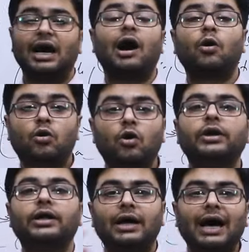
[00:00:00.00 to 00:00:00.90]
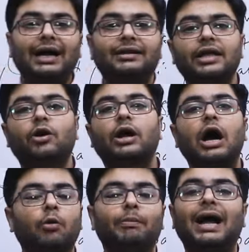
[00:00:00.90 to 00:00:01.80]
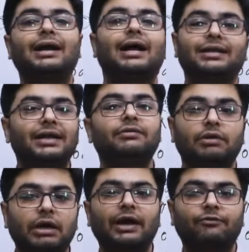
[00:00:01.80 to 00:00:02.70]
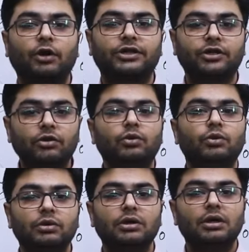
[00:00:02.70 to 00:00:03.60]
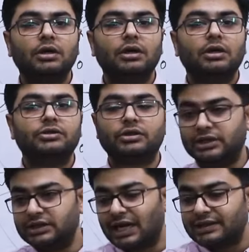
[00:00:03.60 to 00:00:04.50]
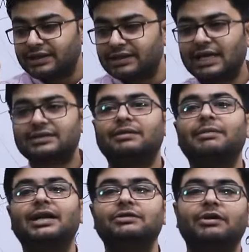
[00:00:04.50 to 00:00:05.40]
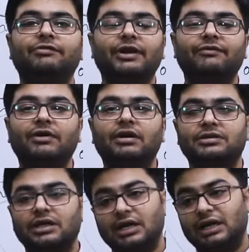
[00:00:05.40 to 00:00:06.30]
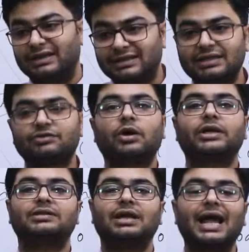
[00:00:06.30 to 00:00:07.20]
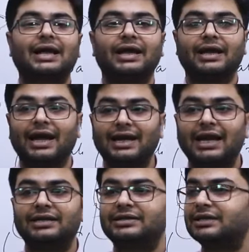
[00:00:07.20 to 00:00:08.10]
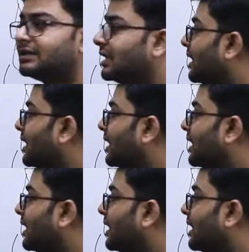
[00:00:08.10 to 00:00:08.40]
how good are they or how bad are they at what they do? So these are the disaster management frameworks. This is what is lacking. Analysis,